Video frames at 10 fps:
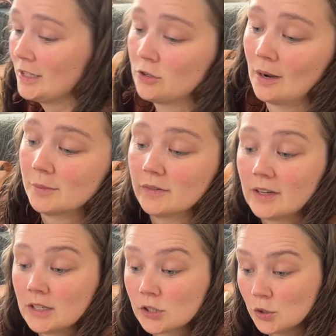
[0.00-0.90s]
grams of
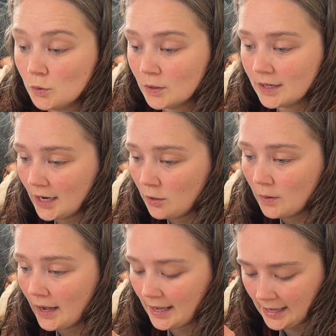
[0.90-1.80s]
it. So now
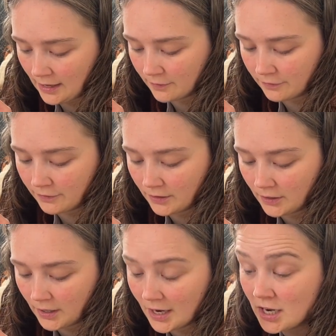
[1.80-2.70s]
I have
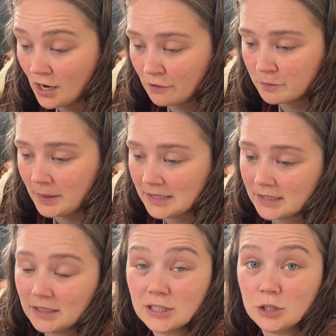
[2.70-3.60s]
enough
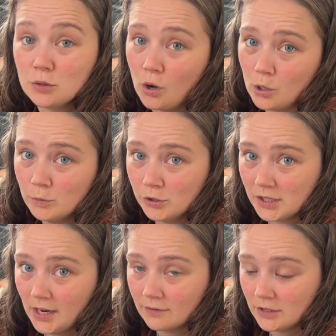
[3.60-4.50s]
basically to do almost
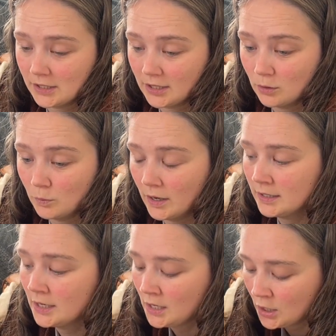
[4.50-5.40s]
every single one.
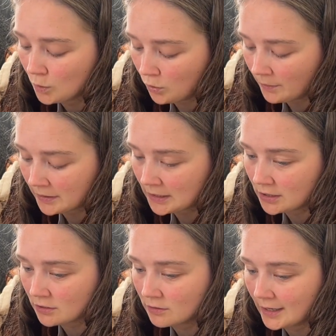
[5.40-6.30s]
What I'm going to
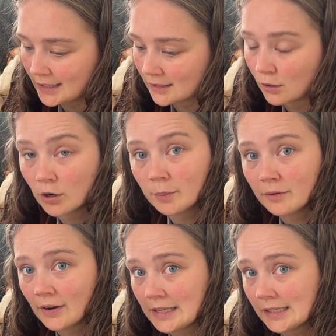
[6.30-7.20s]
do is Laura
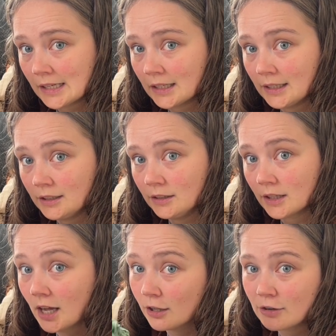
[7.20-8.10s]
provides a little
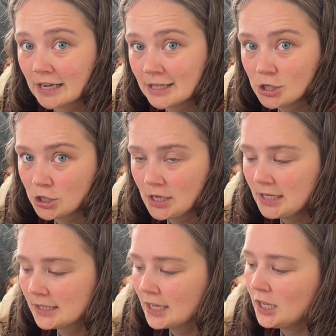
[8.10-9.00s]
colouring in
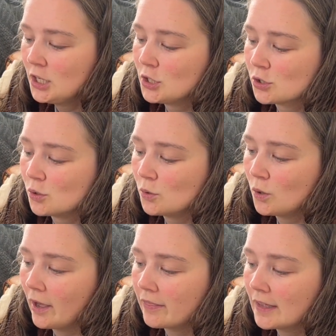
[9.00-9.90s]
sheet, so
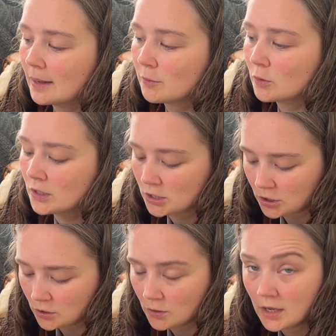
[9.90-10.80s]
I think I'm going
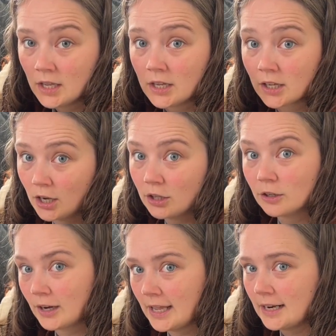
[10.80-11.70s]
to
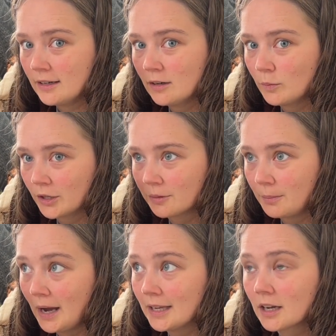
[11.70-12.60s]
colour in with
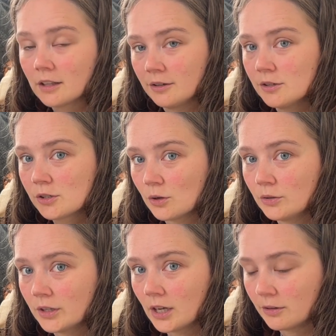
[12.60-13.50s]
my colours on
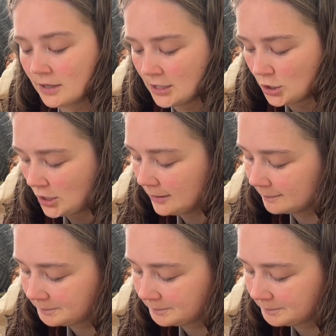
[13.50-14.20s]
the colouring in sheet